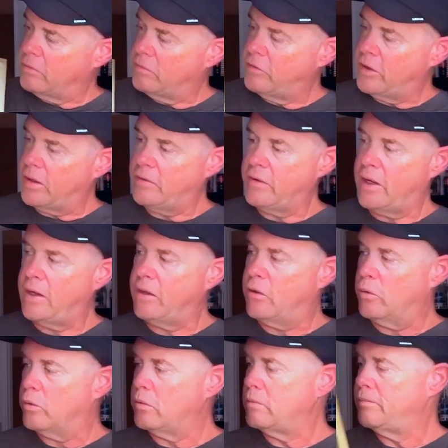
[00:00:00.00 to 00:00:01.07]
So that's kind of
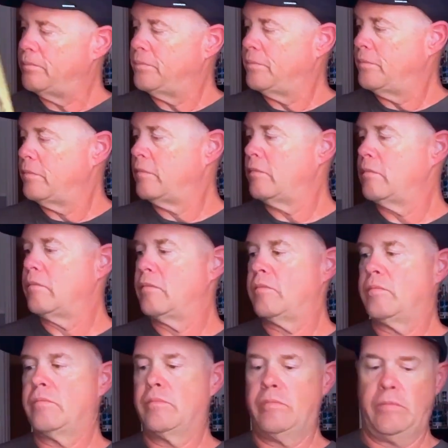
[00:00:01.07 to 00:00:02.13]
cool.
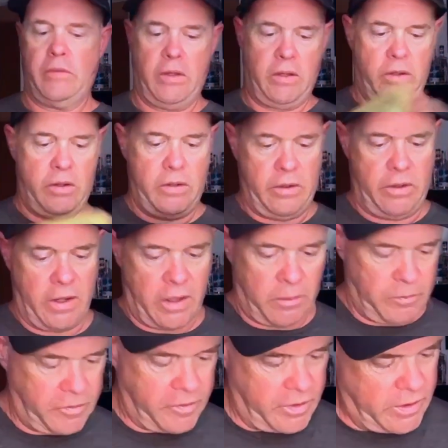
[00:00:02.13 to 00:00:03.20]
And your album's in